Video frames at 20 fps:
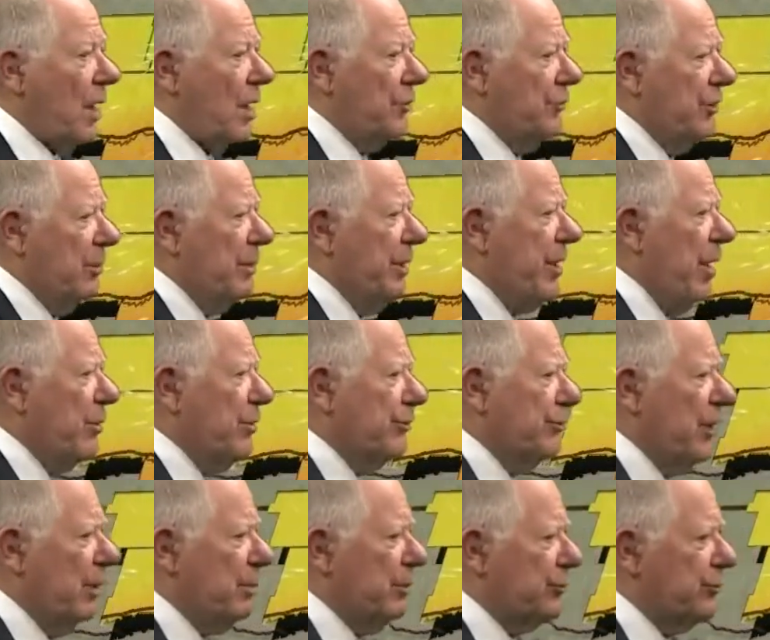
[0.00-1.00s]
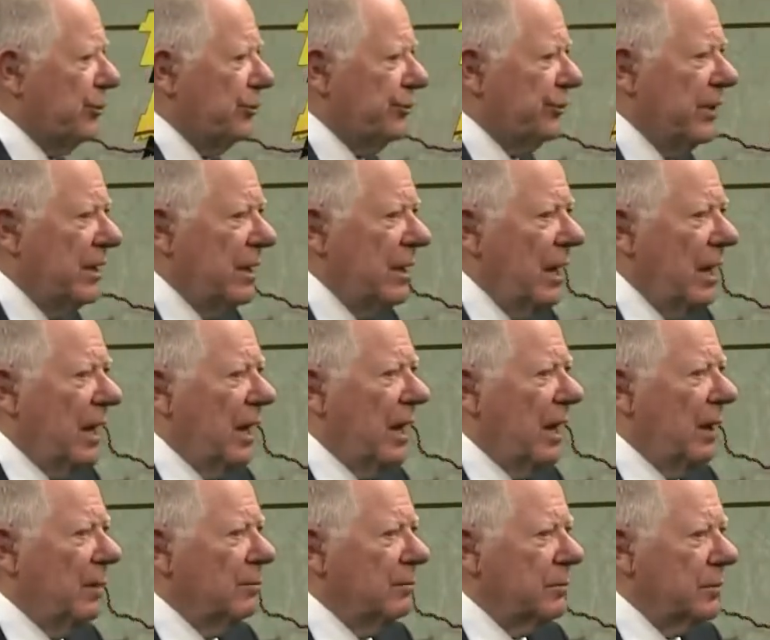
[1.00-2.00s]
Some of the other temperatures,
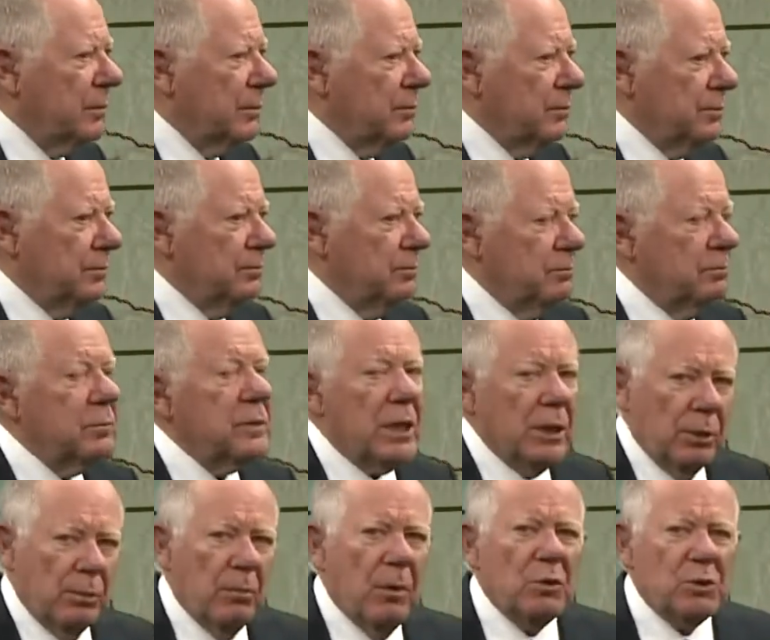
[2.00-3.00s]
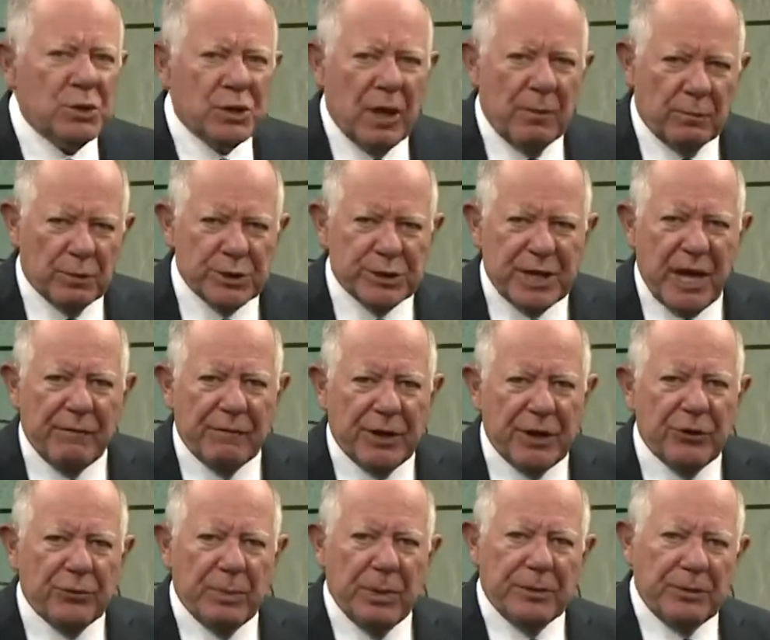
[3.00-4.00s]
um, you know, most of them are
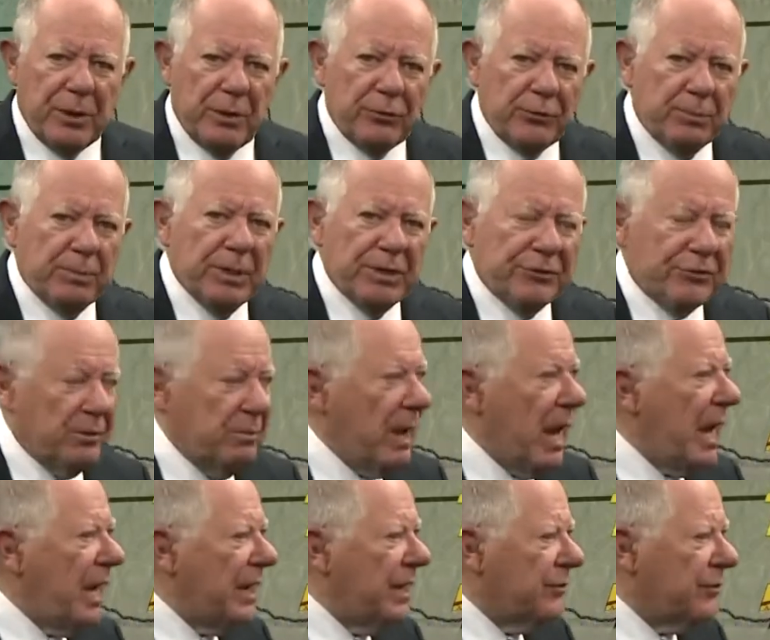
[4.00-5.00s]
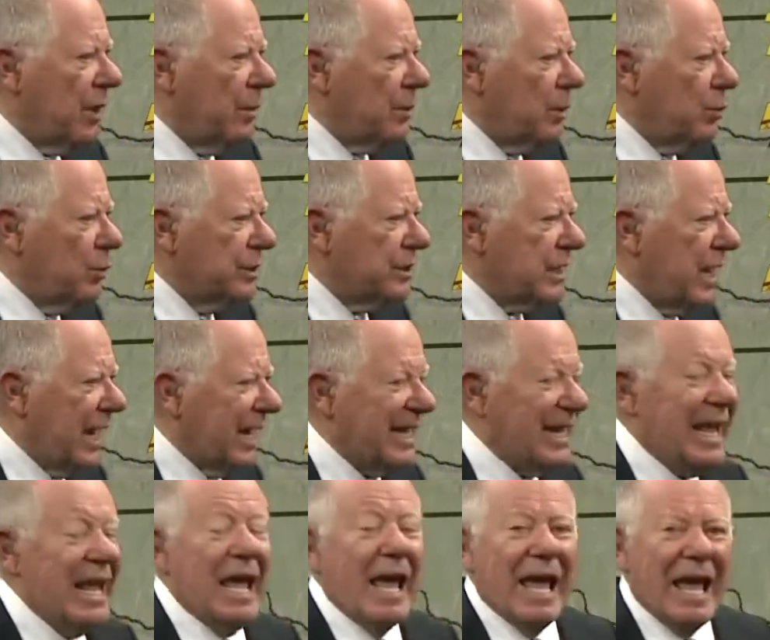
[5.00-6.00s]
70s, but there's been some 80s. I mean, we're
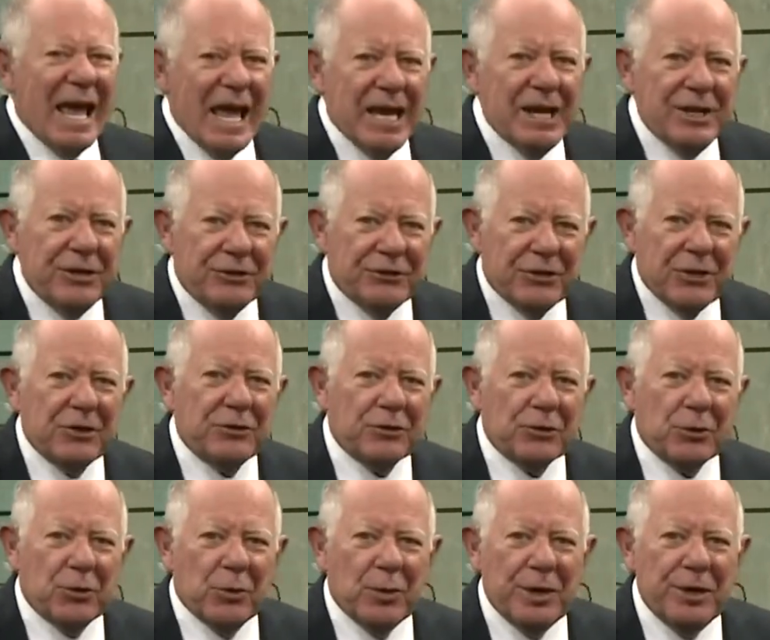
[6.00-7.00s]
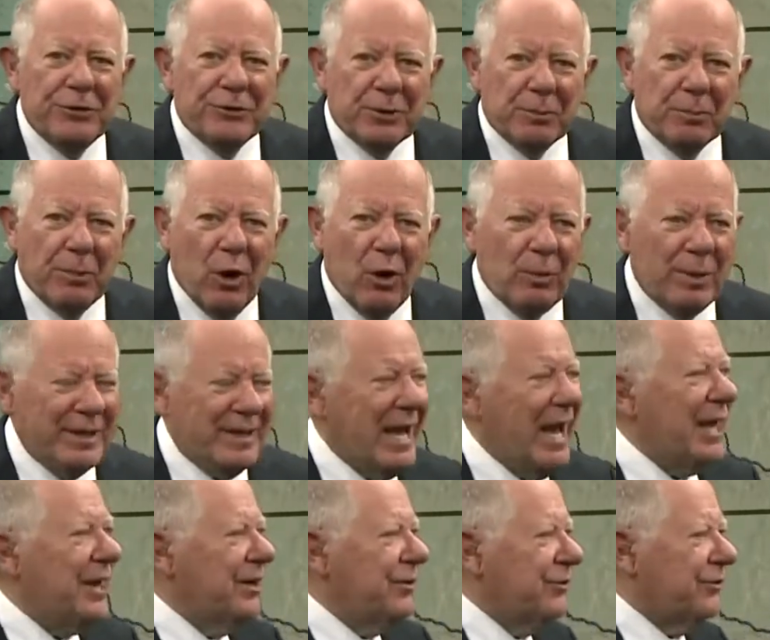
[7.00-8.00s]
talking 86 degrees in Bowman.
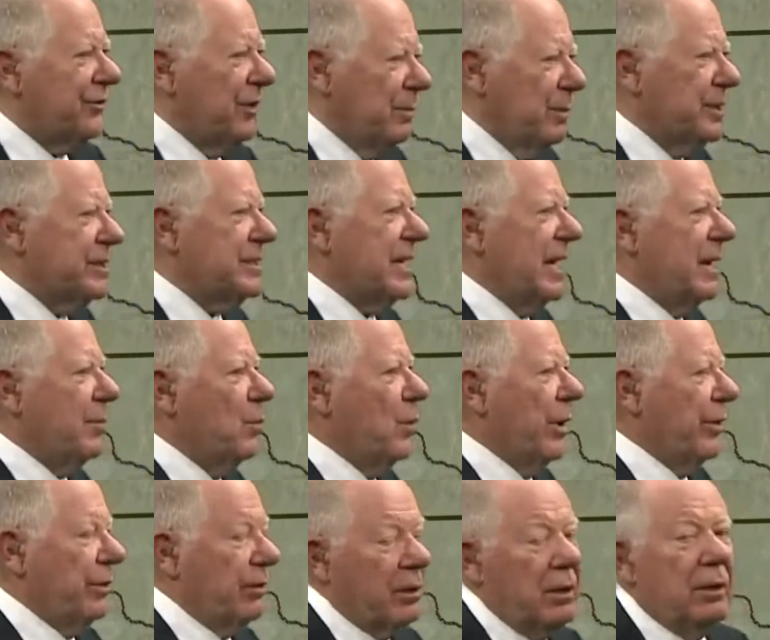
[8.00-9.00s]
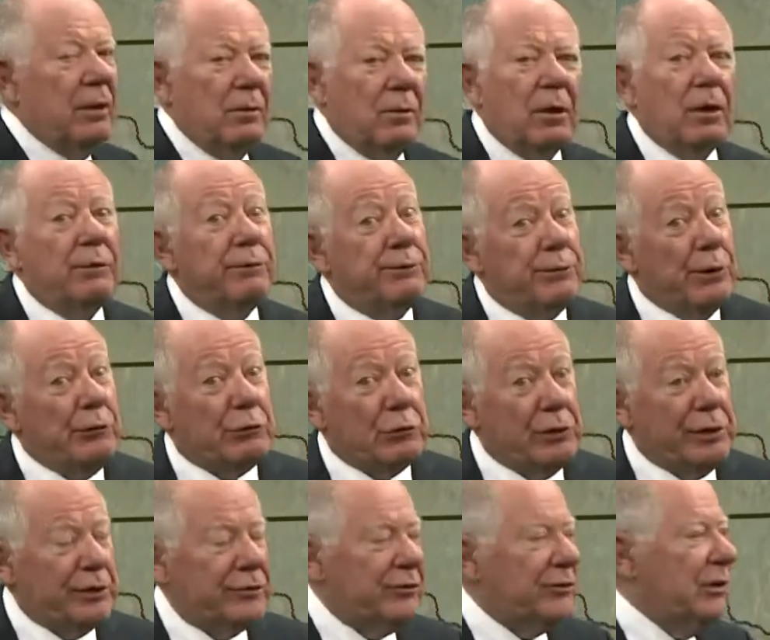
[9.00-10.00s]
That is summertime weather well,
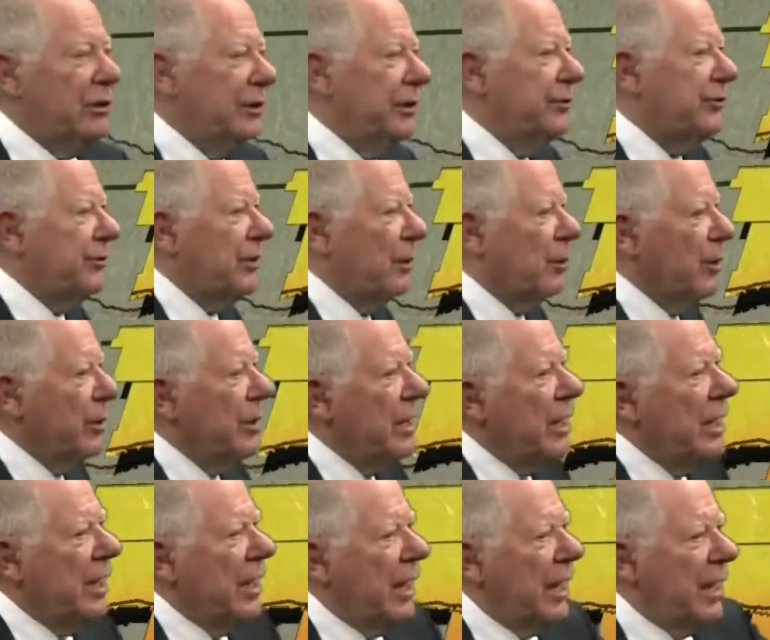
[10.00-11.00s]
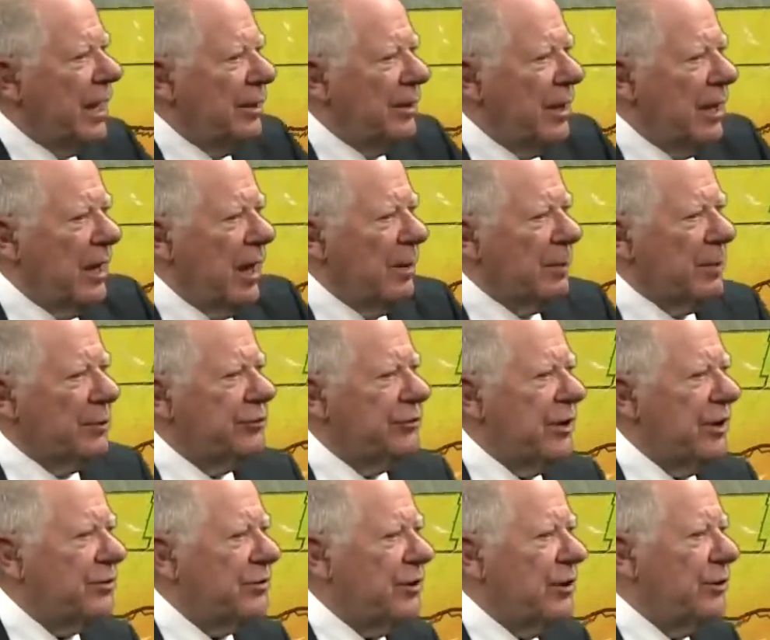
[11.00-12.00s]
officially it still is summer, and uh, upper
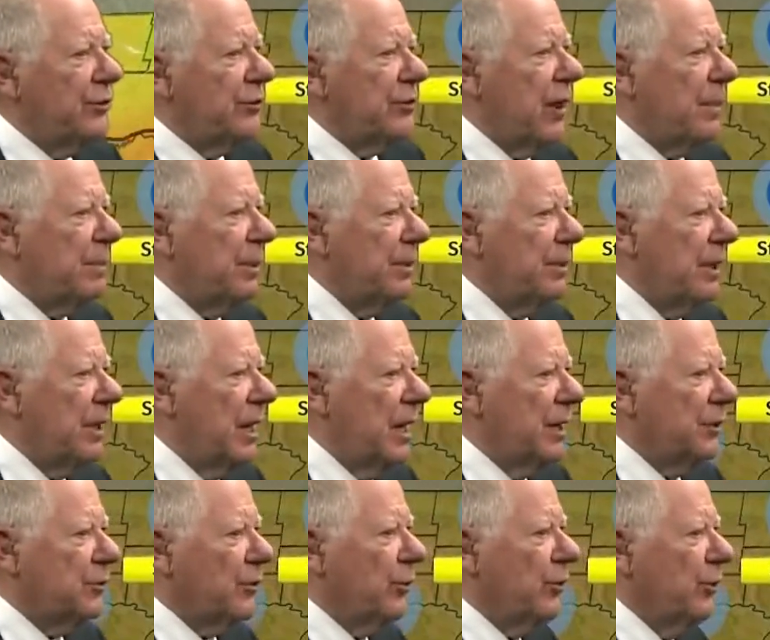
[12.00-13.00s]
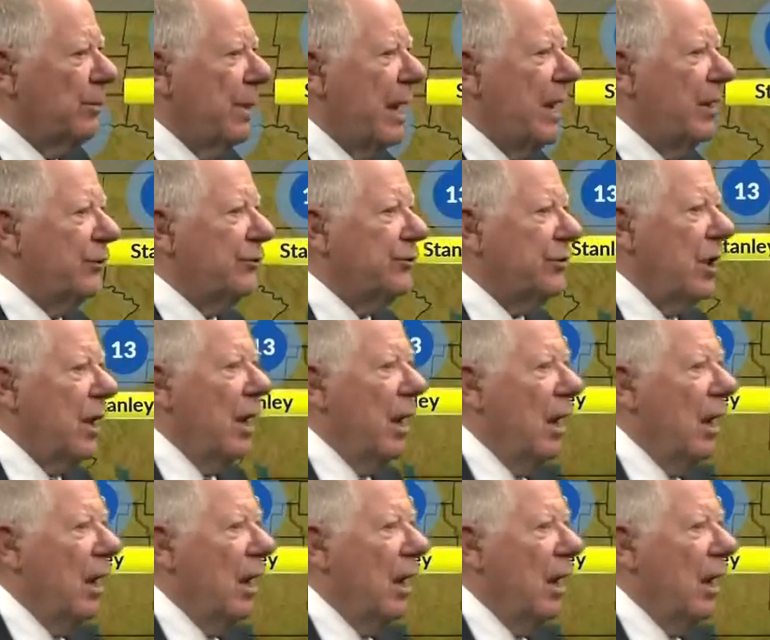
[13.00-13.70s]
60s up in the uh, Turtle Mountains.